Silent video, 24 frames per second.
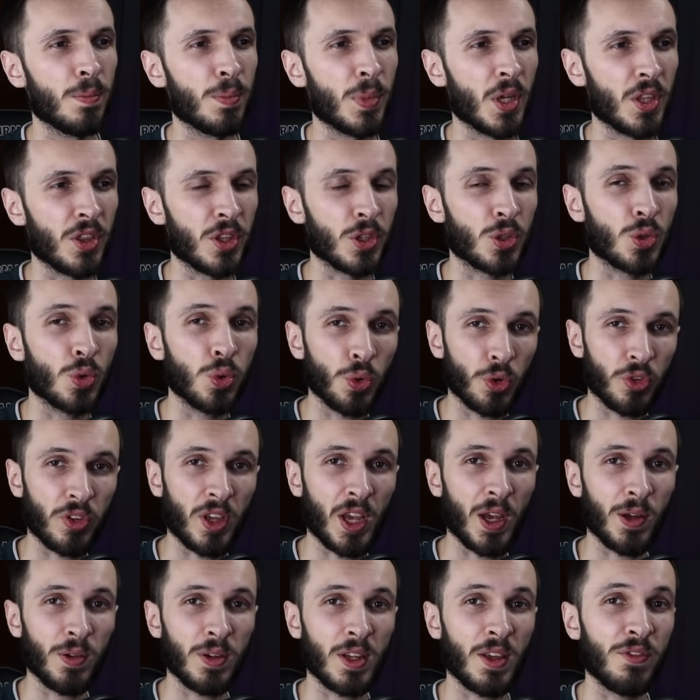But the
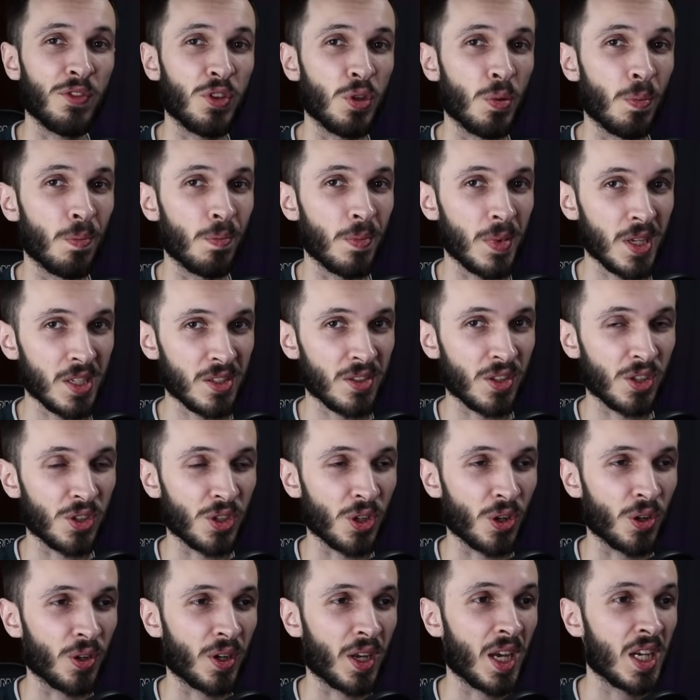cooldown if you miss the
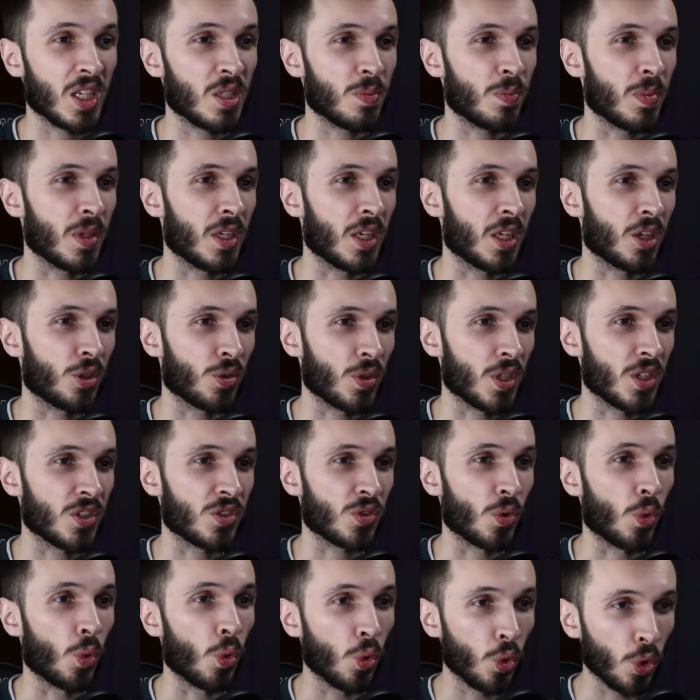dog has been
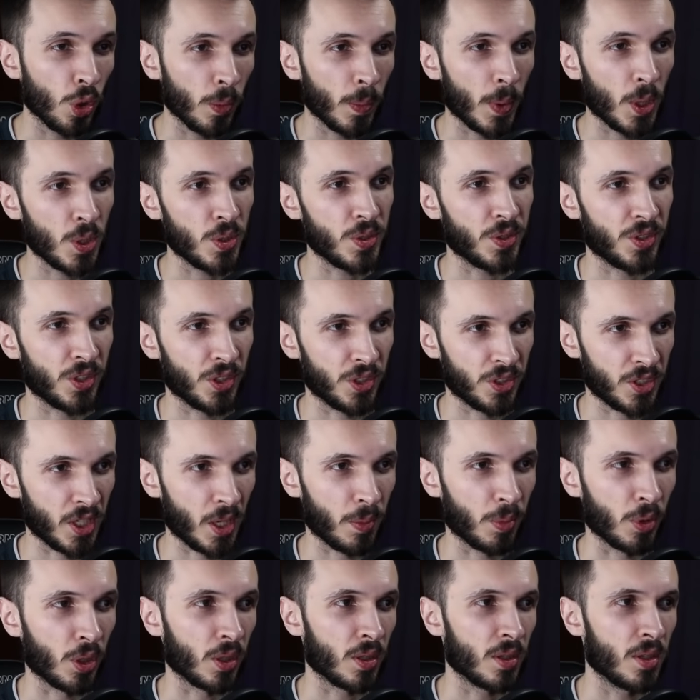increased almost
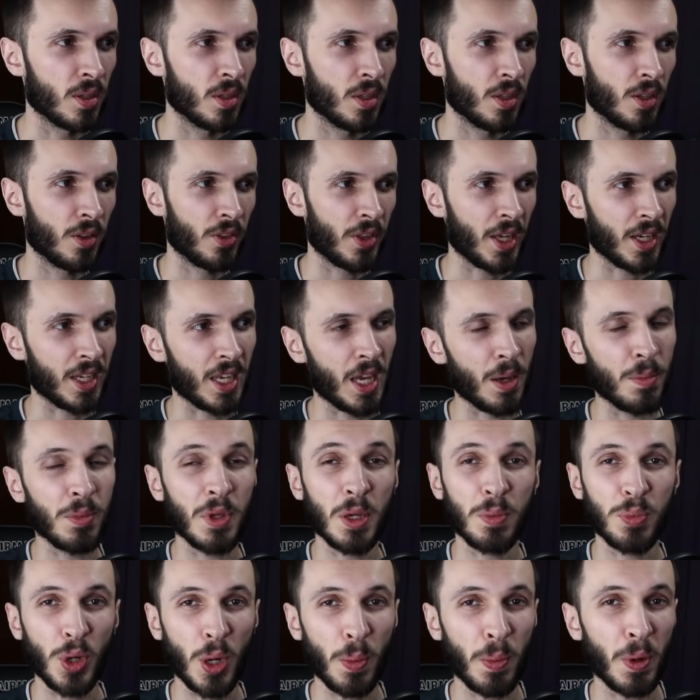double. That can be
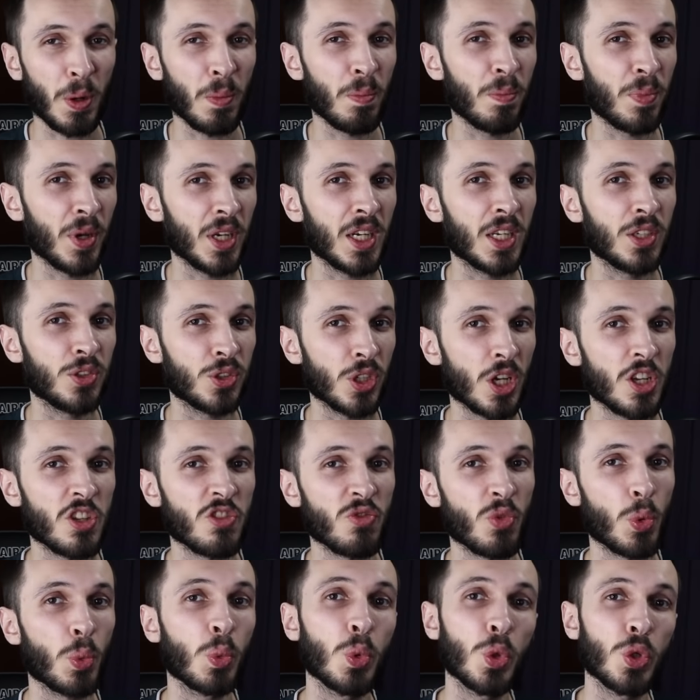a problem, but it
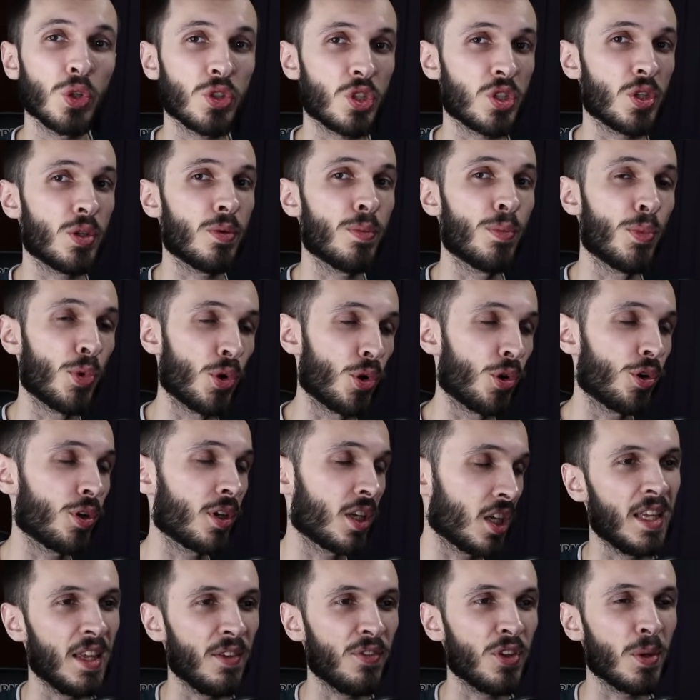does reward you more
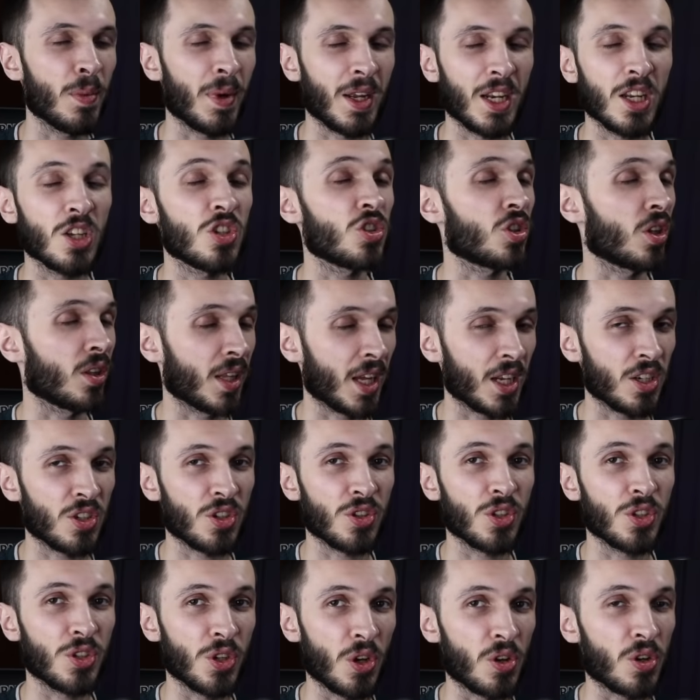if you manage to
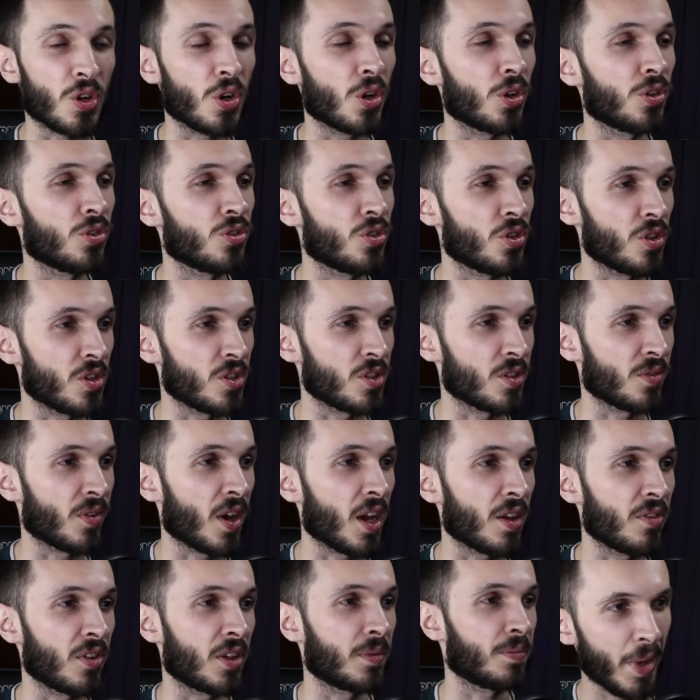latch the dog onto the
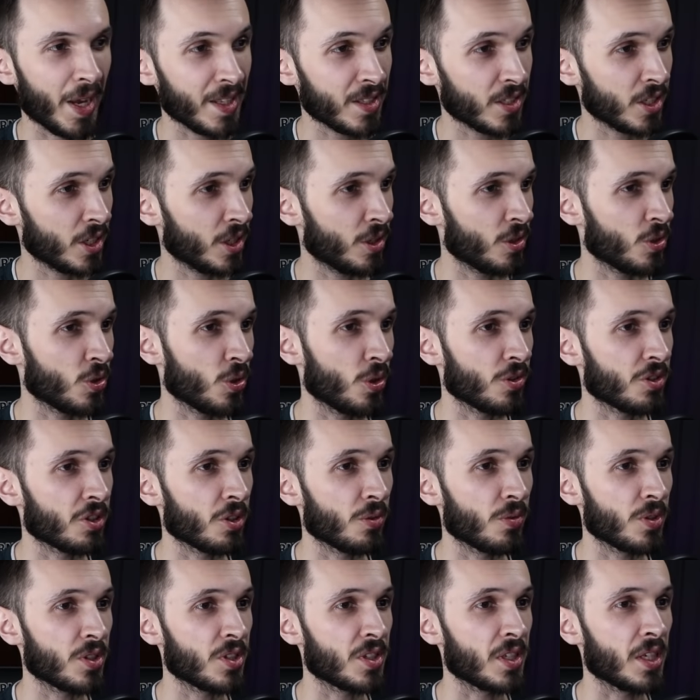survivor. Batter has
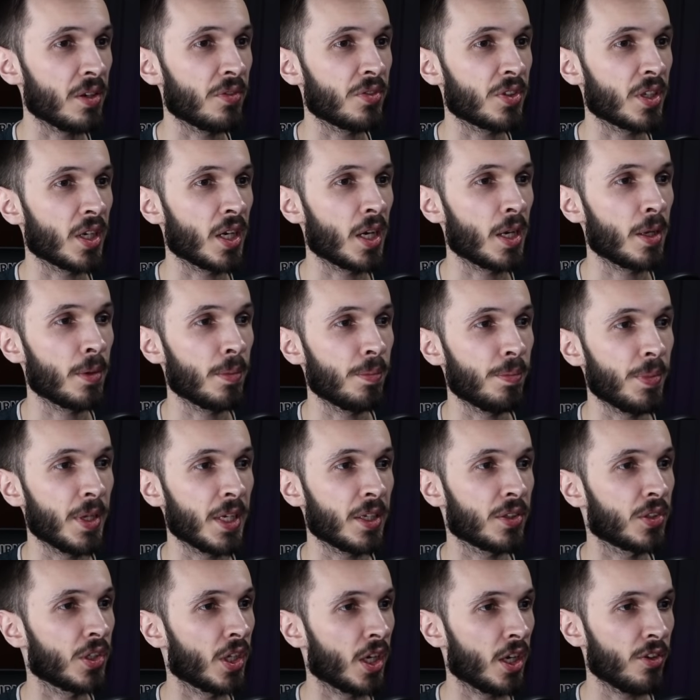also received a
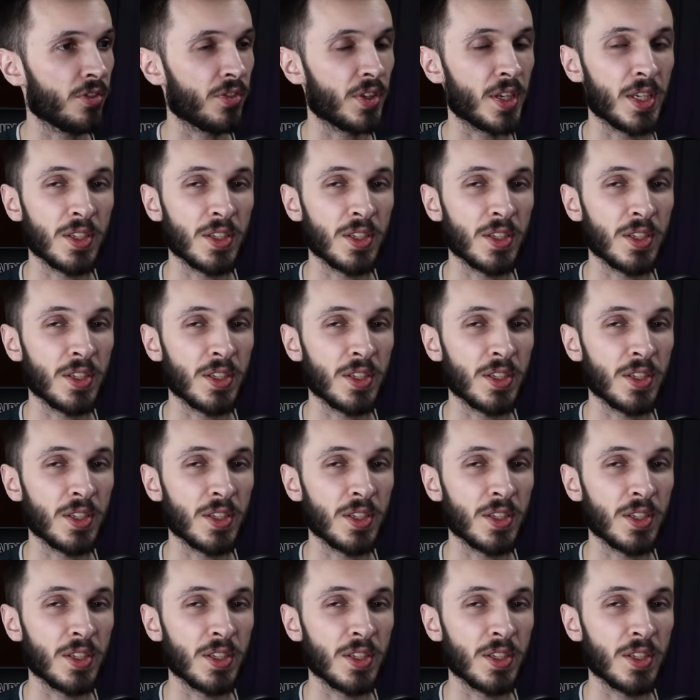big nerf.